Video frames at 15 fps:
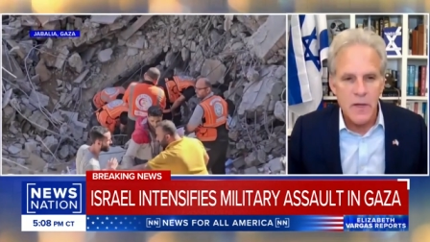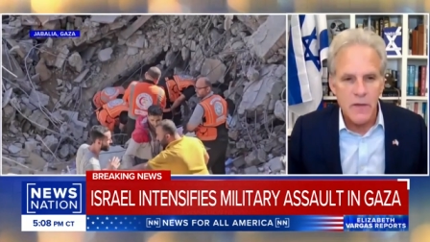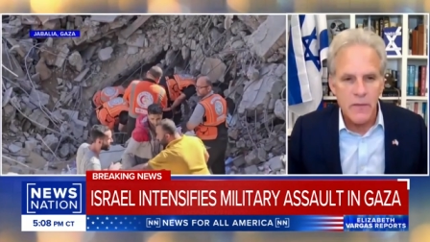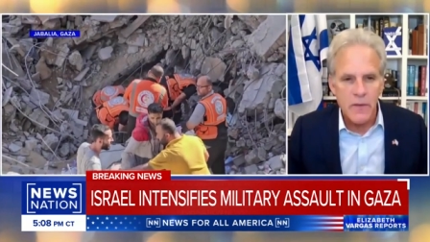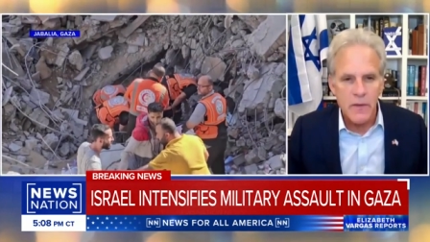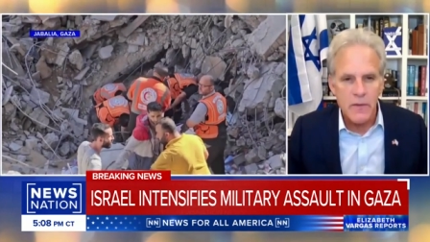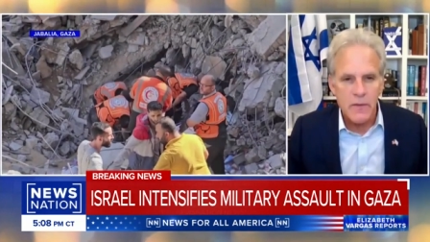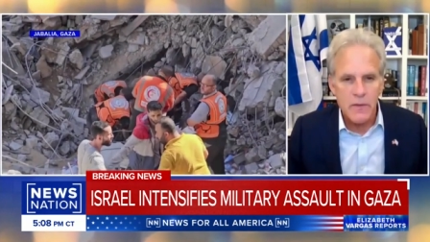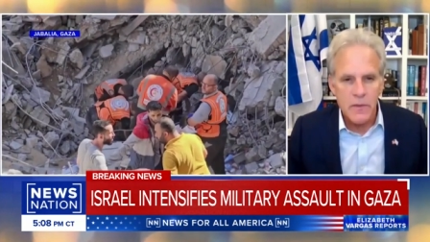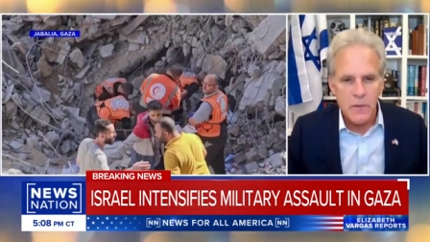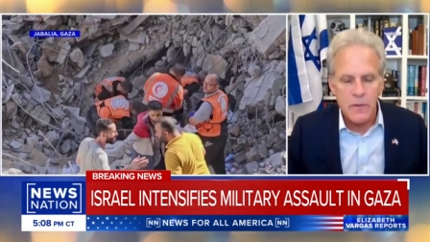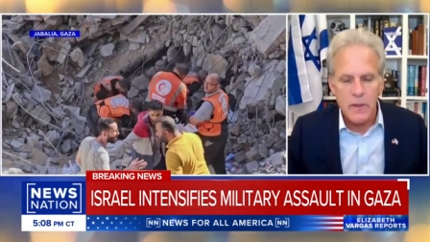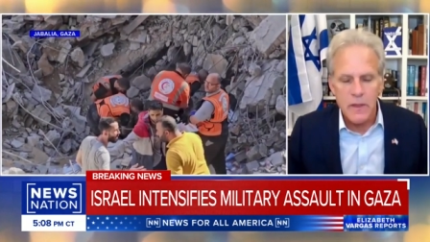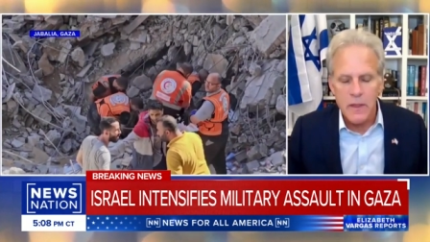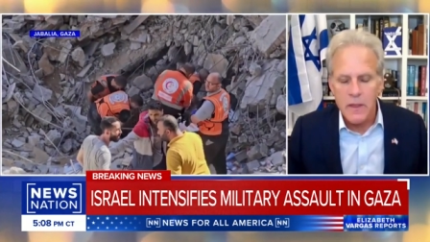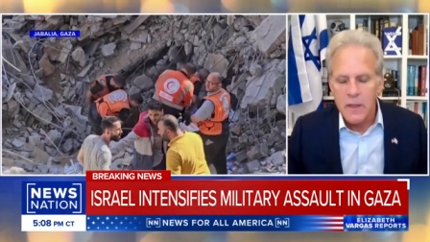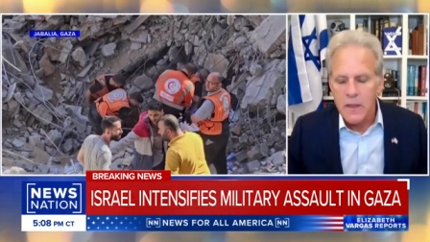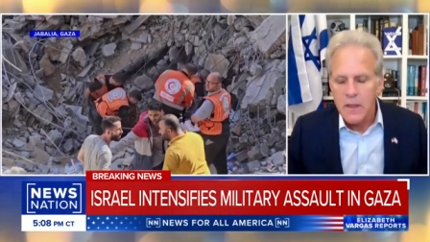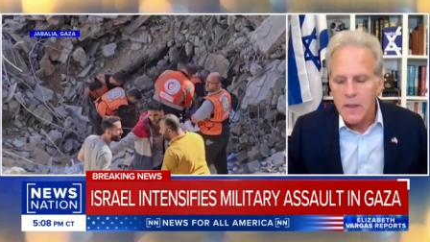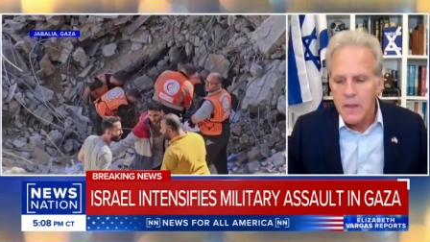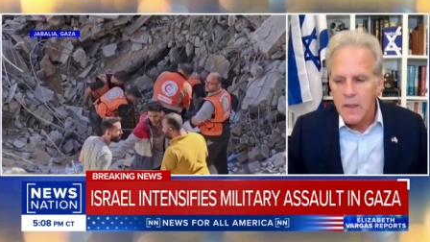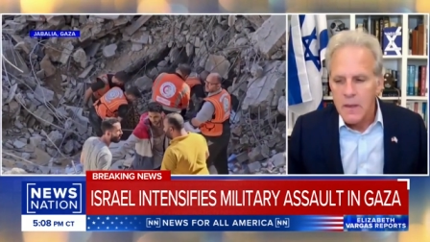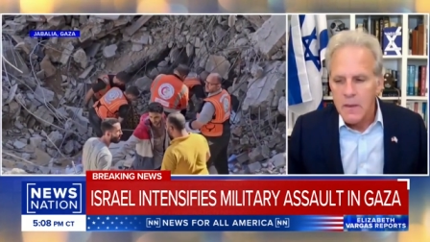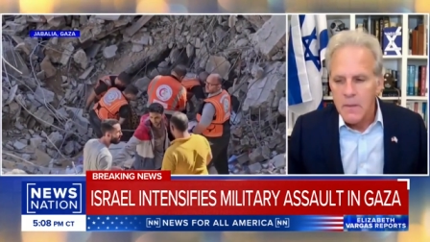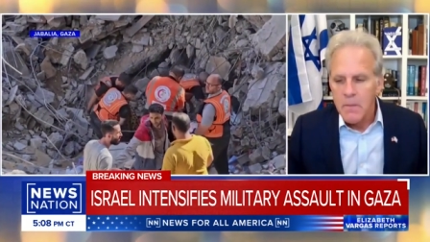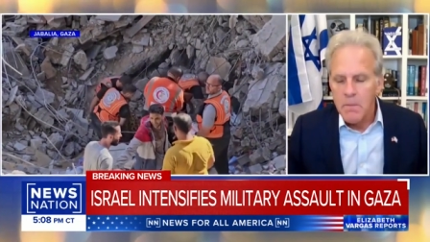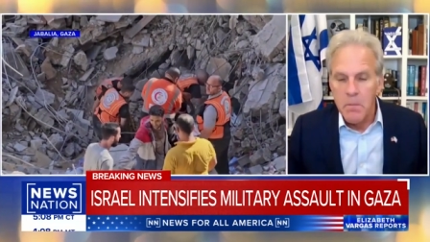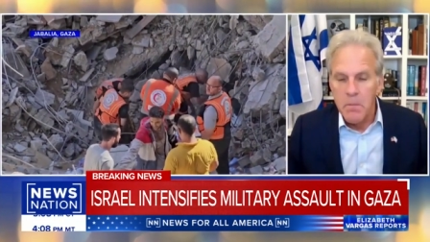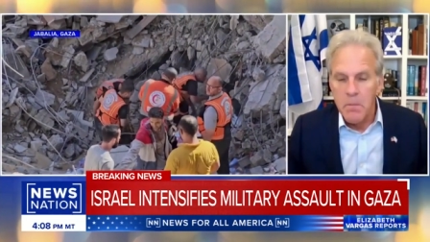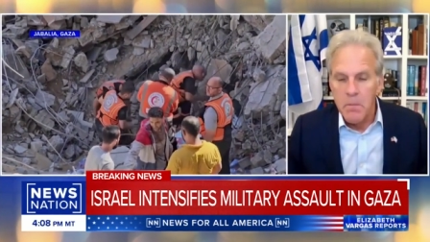suffer, certainly.
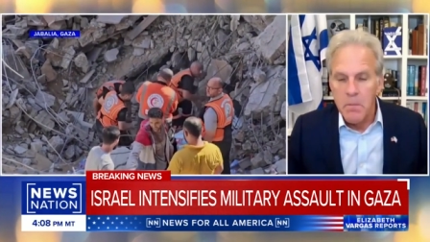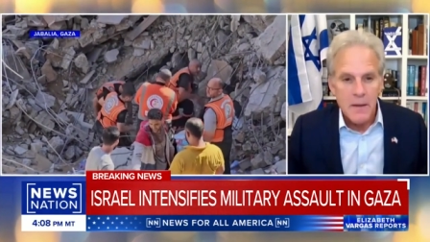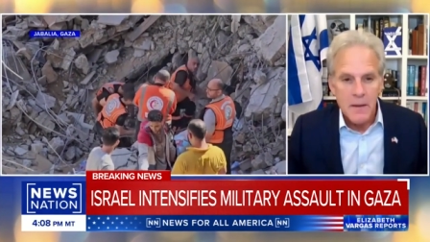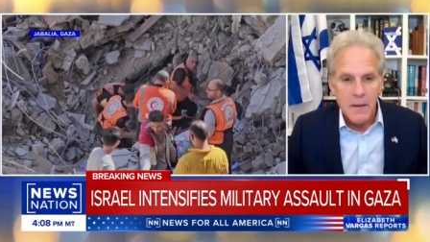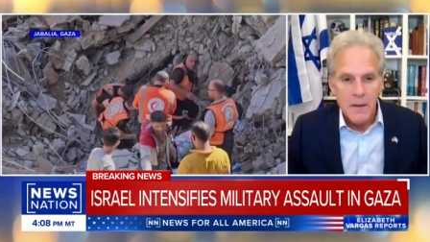But